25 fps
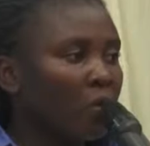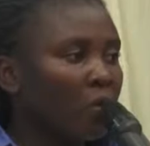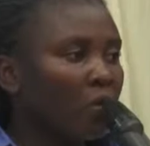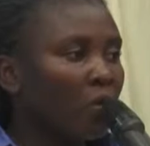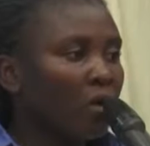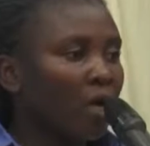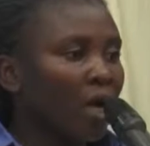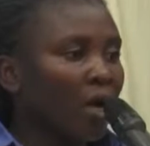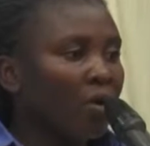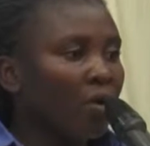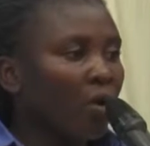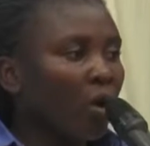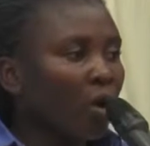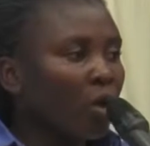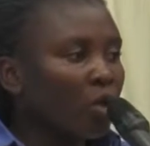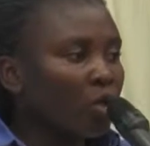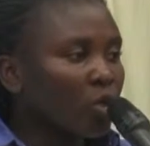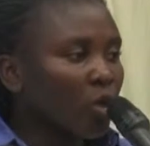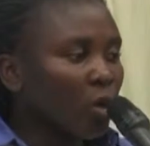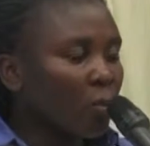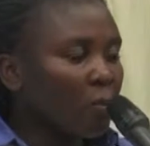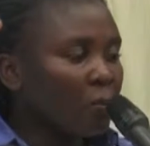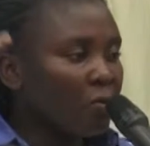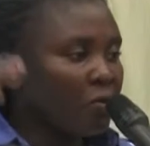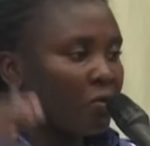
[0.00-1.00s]
you can
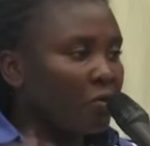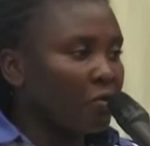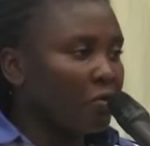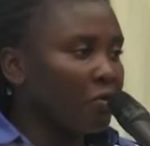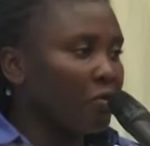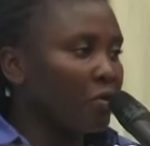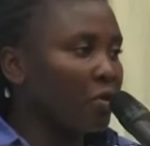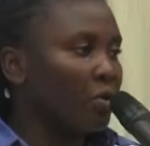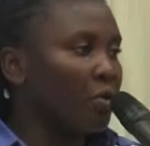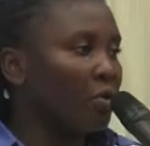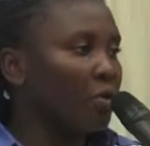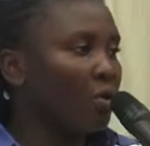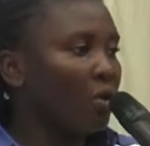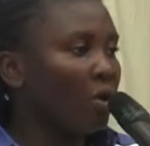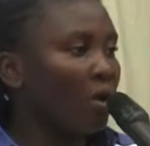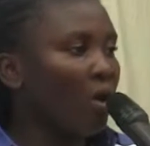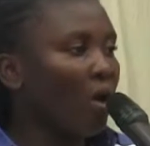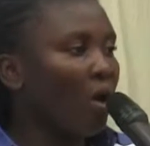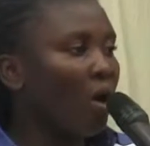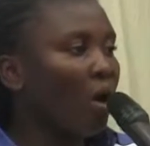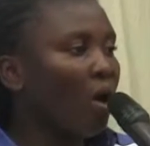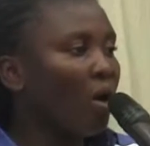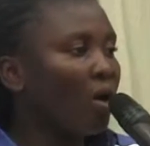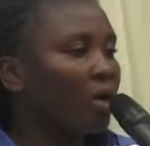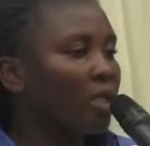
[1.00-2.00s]
also
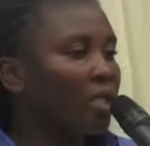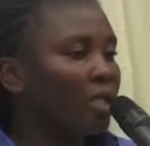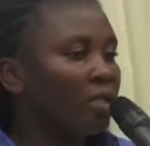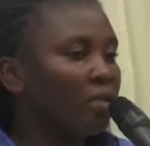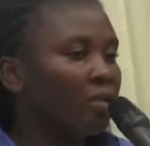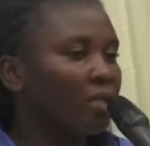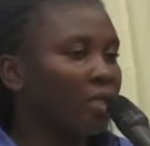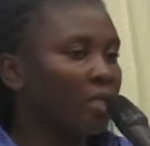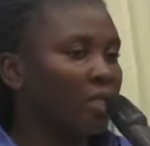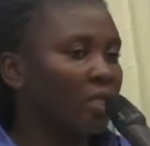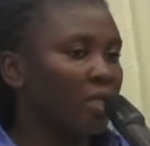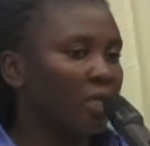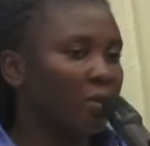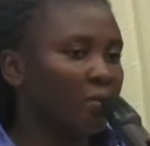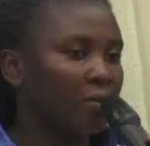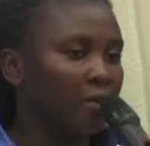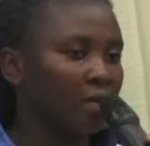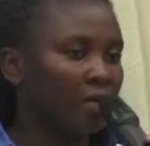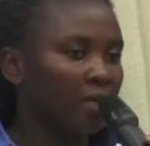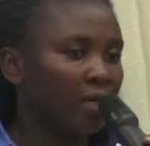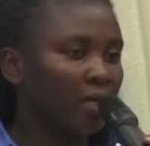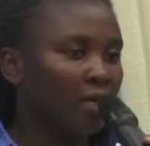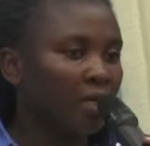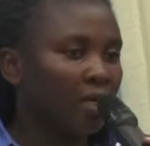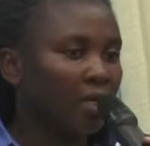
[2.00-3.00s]
preview all the
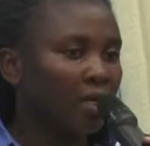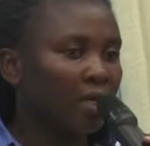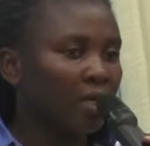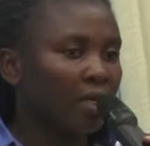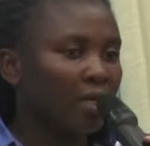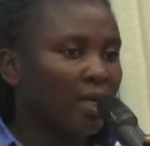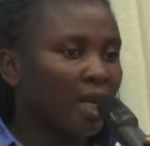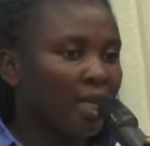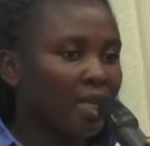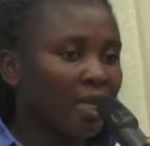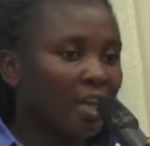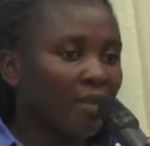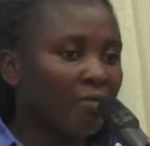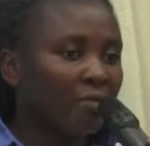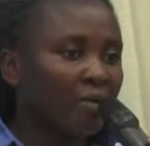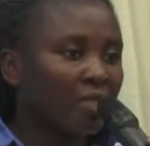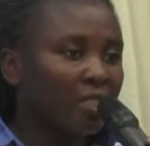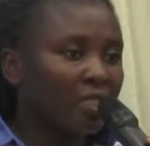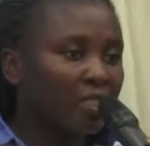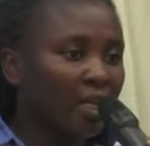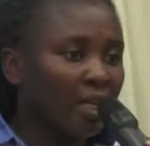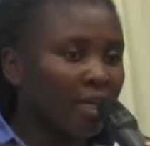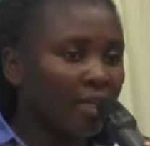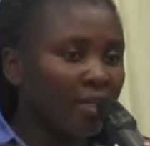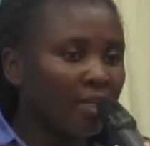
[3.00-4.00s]
receipts that have
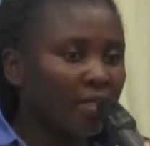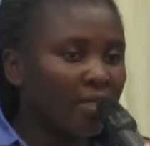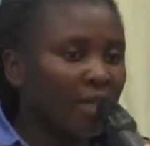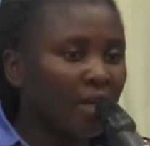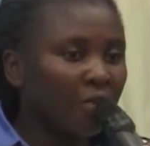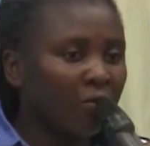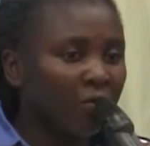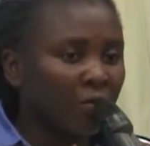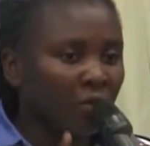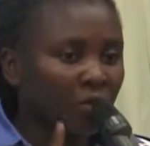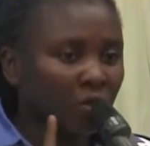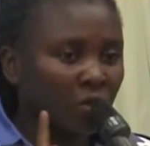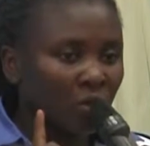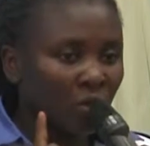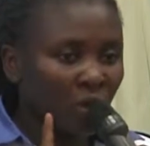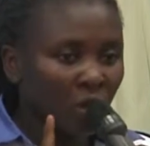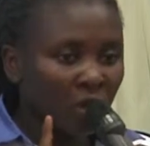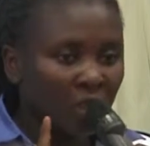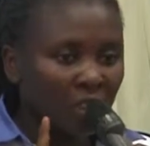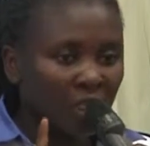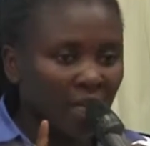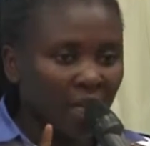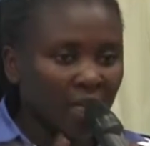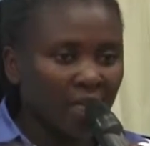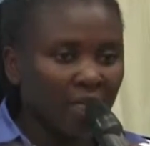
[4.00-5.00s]
been generated for
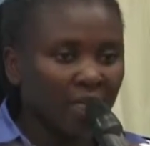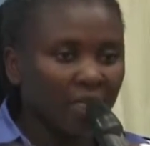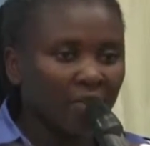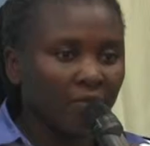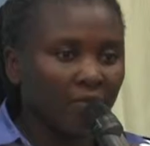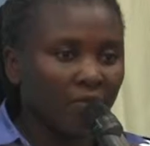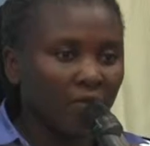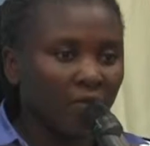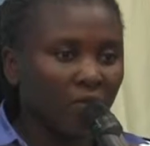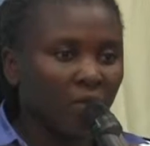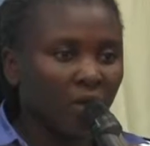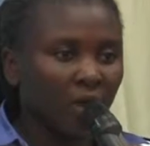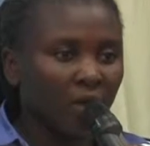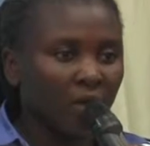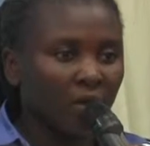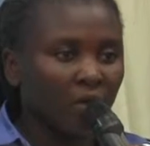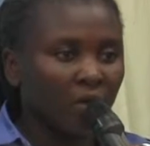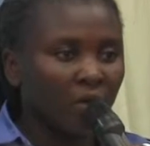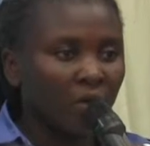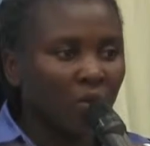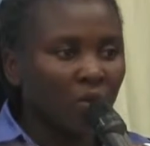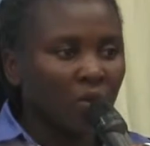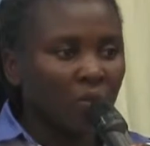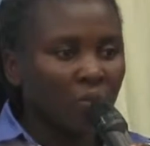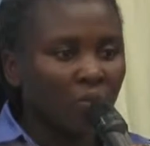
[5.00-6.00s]
such an individual
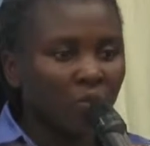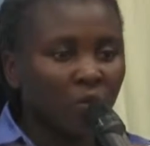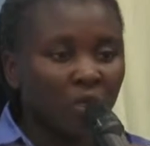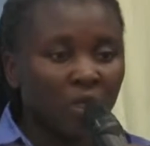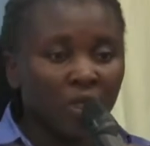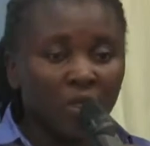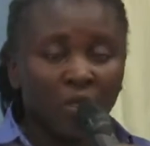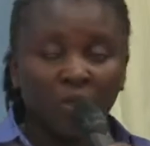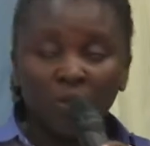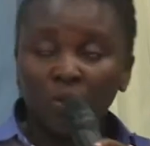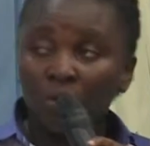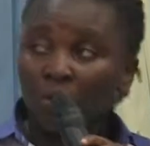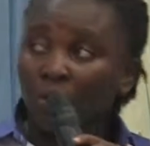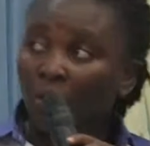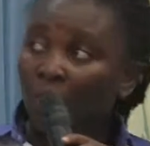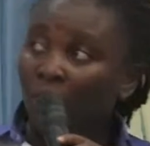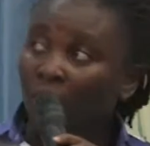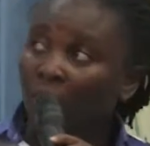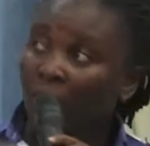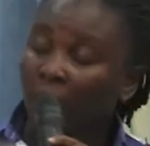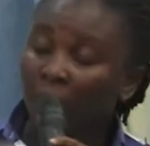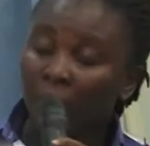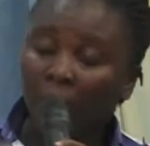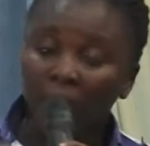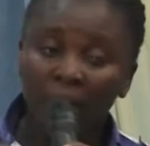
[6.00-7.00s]
with the use
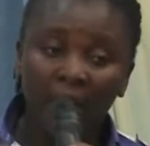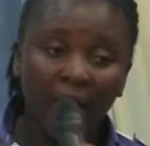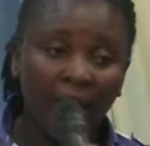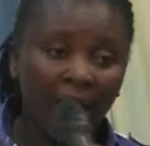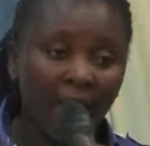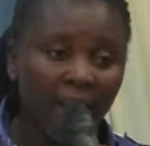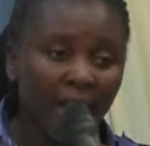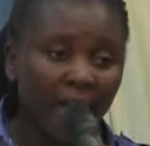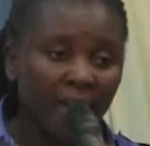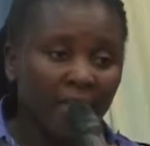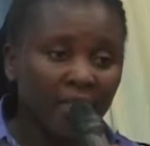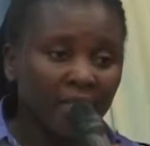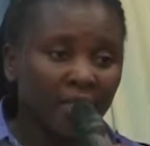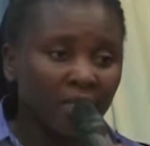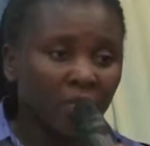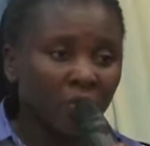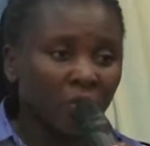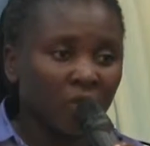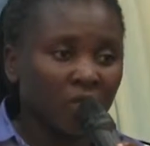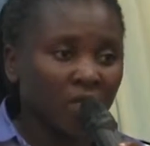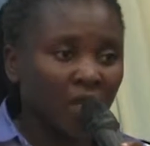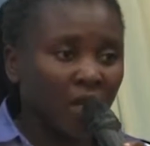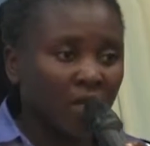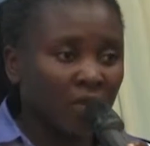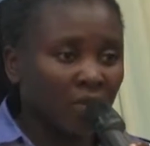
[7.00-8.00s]
of the payer ID,
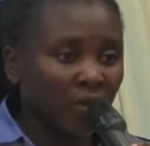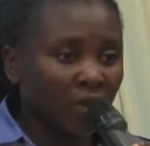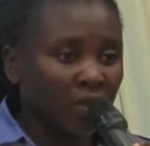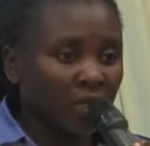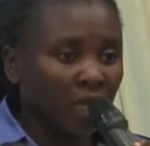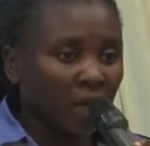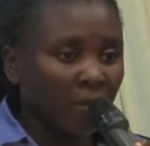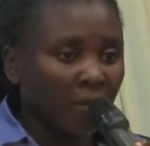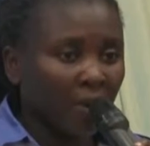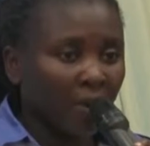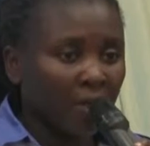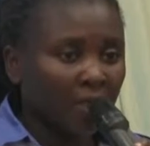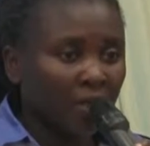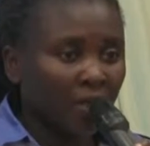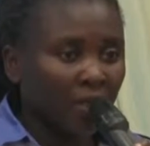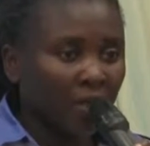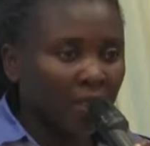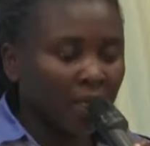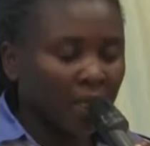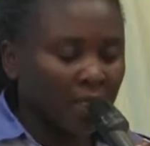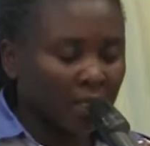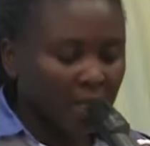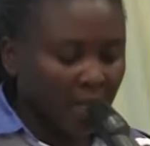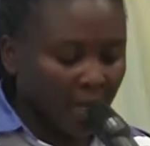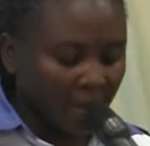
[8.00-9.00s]
which I talked about the
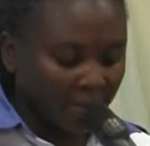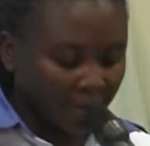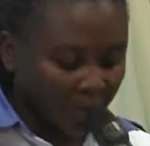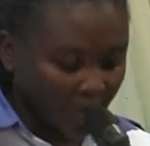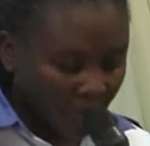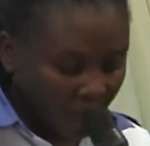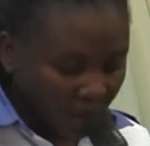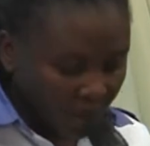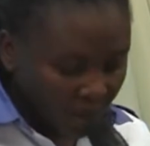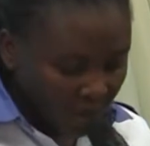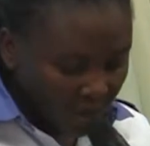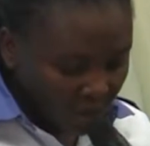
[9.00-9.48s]
other time.